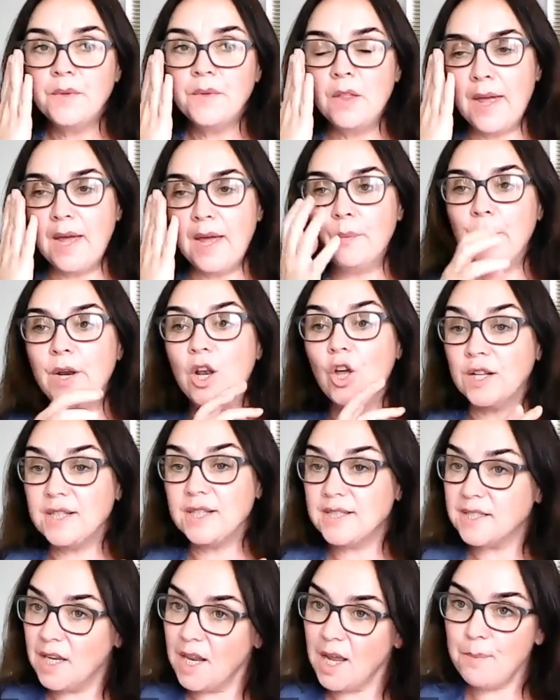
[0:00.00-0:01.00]
Then we look at
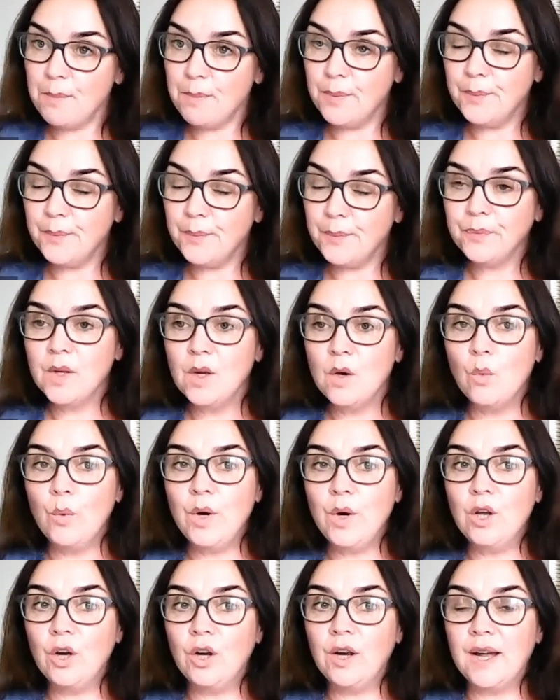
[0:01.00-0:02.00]
sleep.
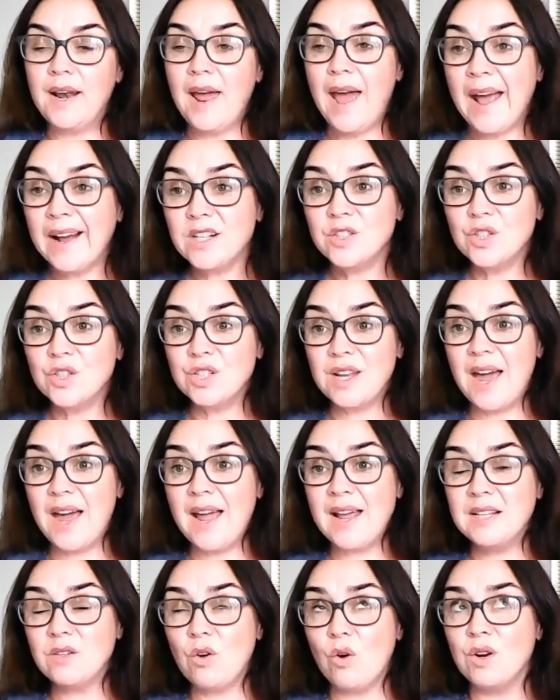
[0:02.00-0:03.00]
We look at
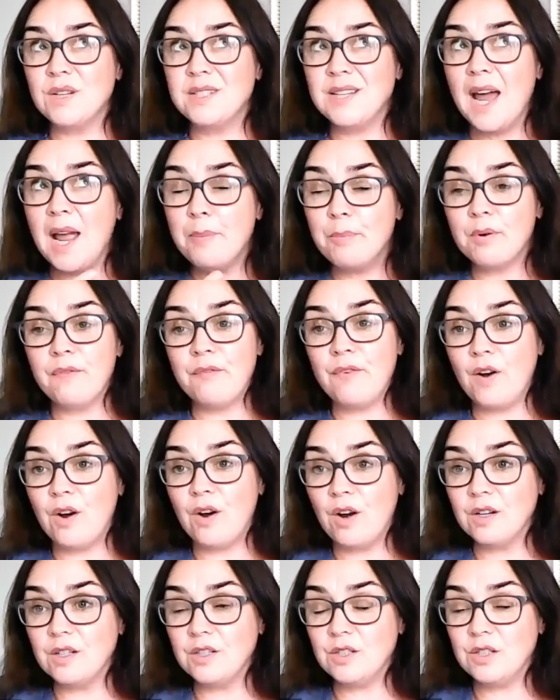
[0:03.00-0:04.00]
exercise, or as I
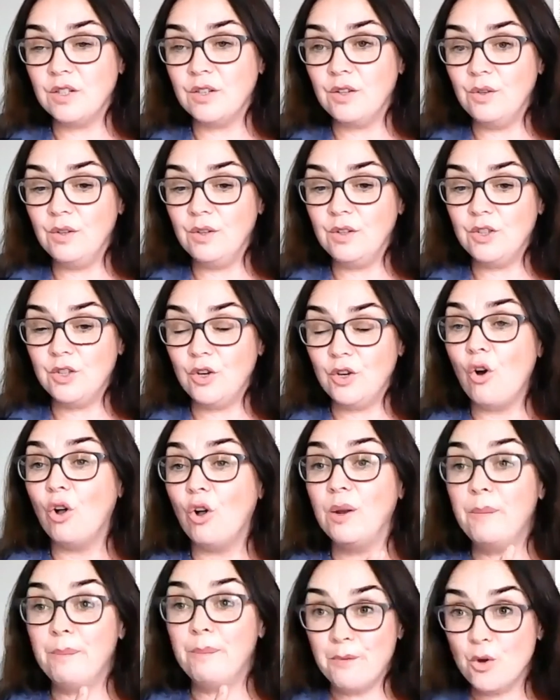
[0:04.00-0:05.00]
prefer to call
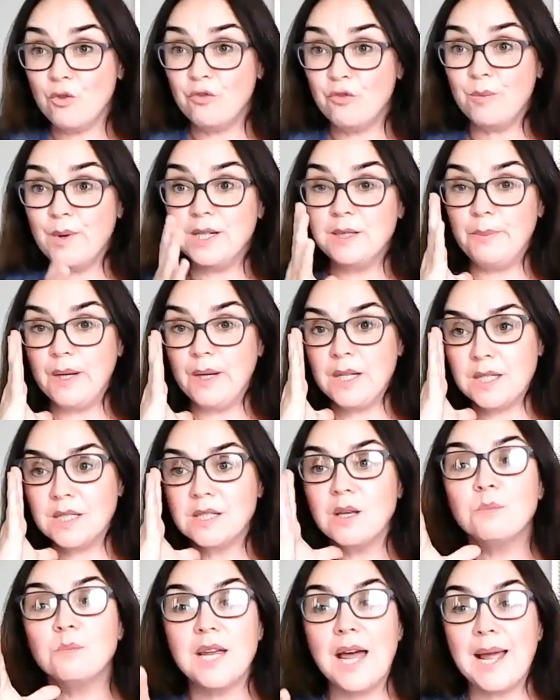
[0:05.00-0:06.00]
it, movement, because
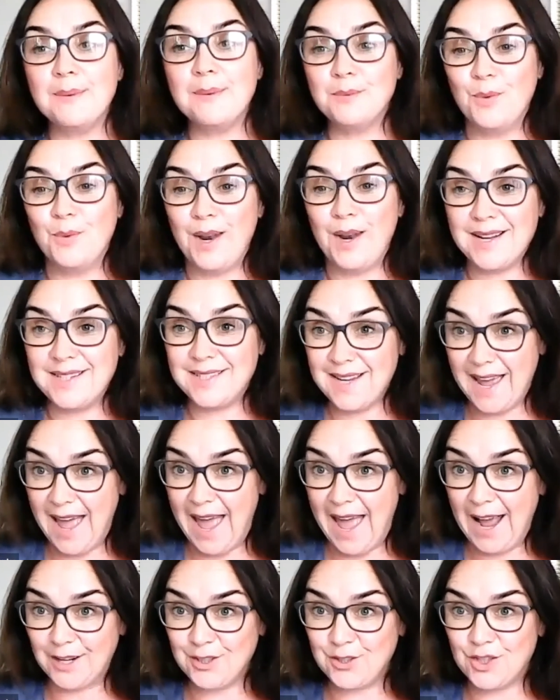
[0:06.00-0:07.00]
sometimes when I say
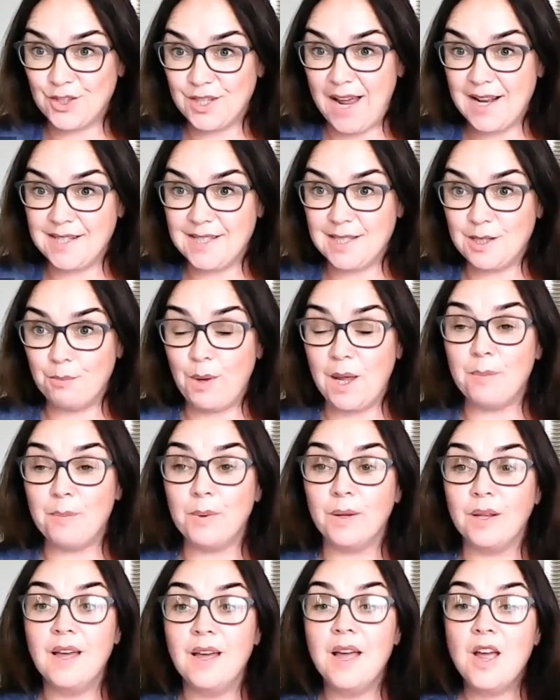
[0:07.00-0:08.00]
exercise to
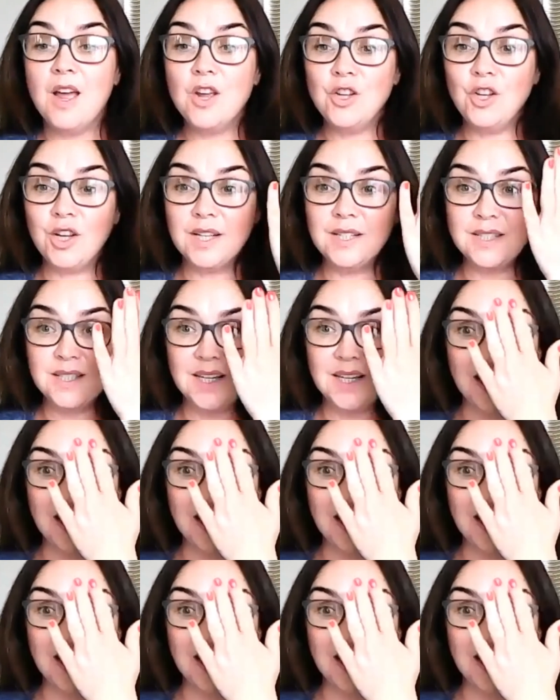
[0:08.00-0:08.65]
people, you can see